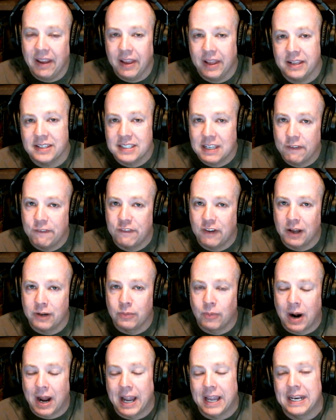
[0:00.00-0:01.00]
It's a
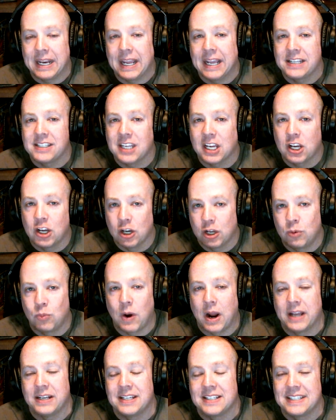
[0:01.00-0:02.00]
fun ride. It's a good
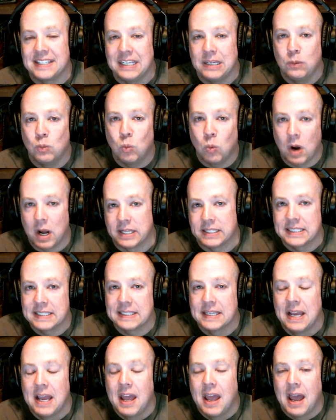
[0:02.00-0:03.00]
ride to see
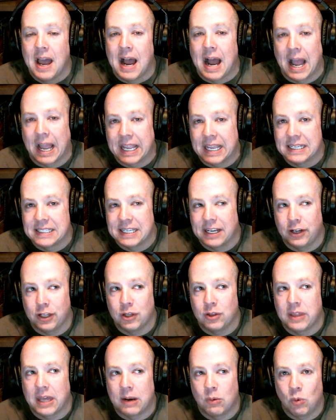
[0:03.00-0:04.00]
once. I can tell
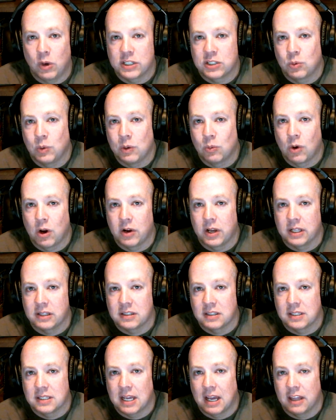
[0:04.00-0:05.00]
you that once we rode
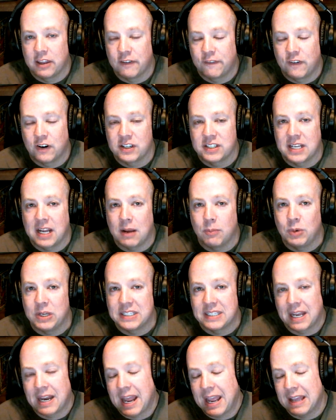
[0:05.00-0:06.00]
it the first time, we
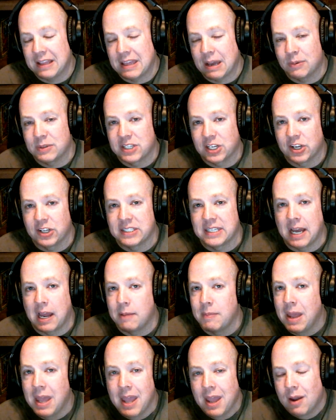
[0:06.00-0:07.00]
said, hey, that was a good
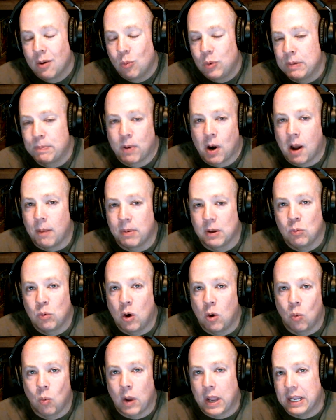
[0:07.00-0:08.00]
time. We probably
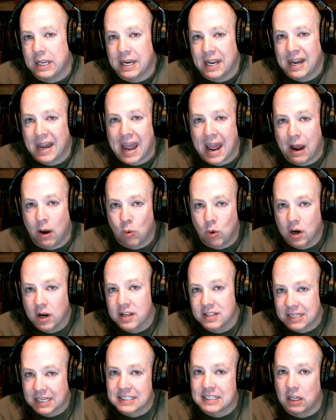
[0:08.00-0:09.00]
won't wait an hour
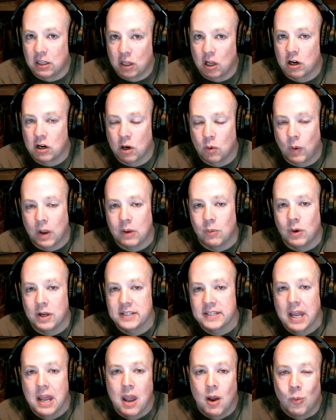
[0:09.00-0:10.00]
because that's how long our wait
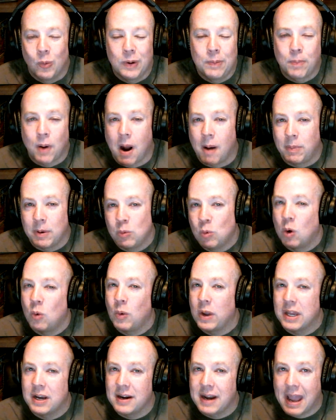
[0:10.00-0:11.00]
was. We probably won't
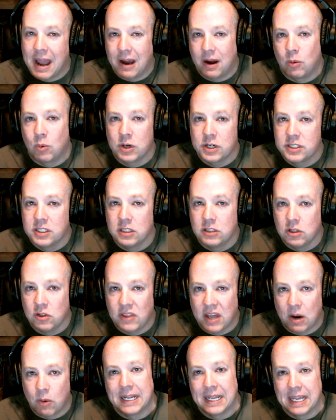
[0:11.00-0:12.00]
wait an hour to do
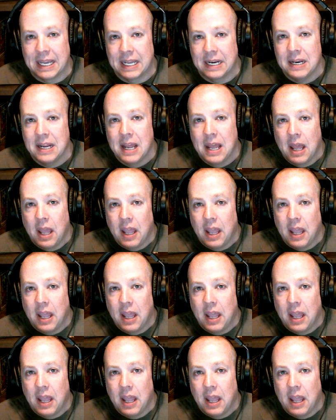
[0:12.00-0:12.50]
that again.